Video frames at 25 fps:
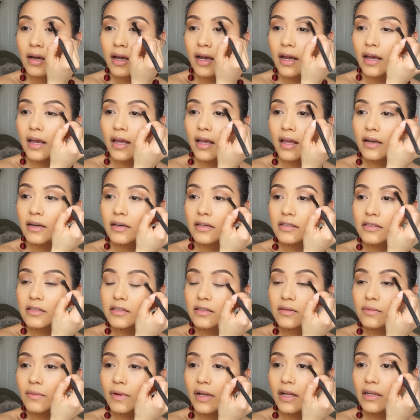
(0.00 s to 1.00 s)
and
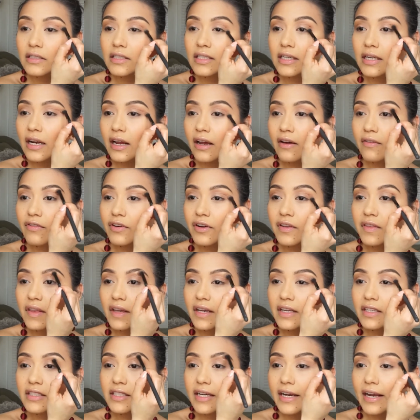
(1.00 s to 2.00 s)
just melting
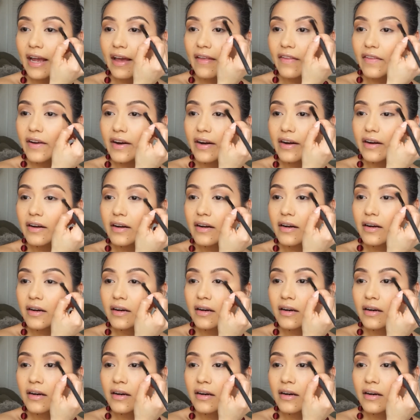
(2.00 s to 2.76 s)
everything together.